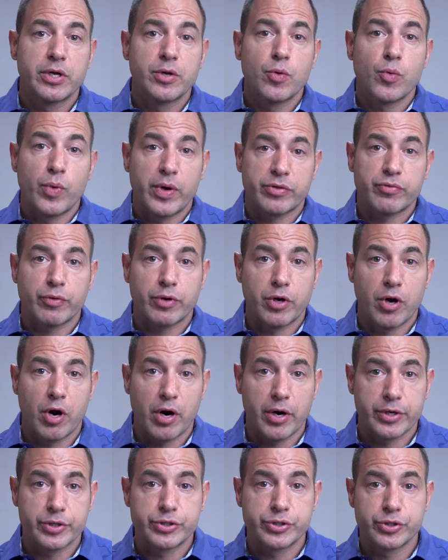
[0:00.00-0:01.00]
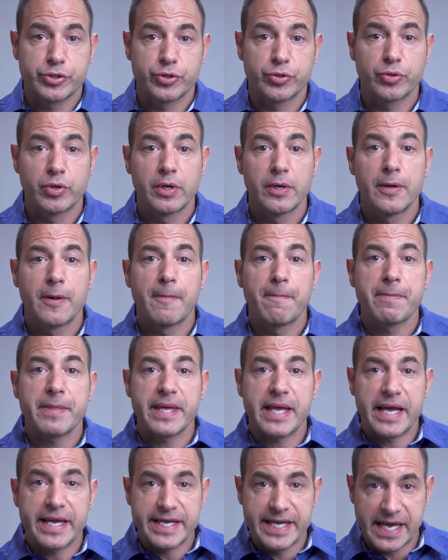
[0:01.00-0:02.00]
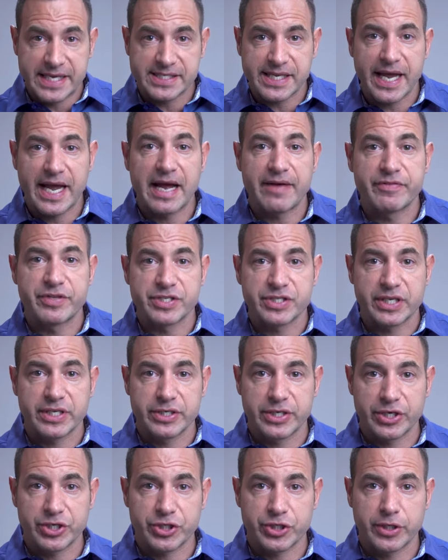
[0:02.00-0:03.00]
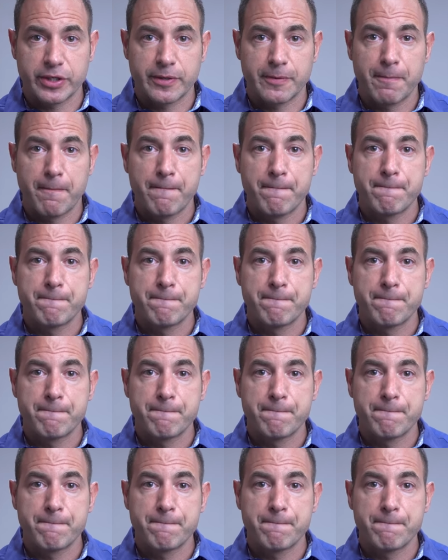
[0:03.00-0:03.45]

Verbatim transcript: with regard to, yes, I have this condition.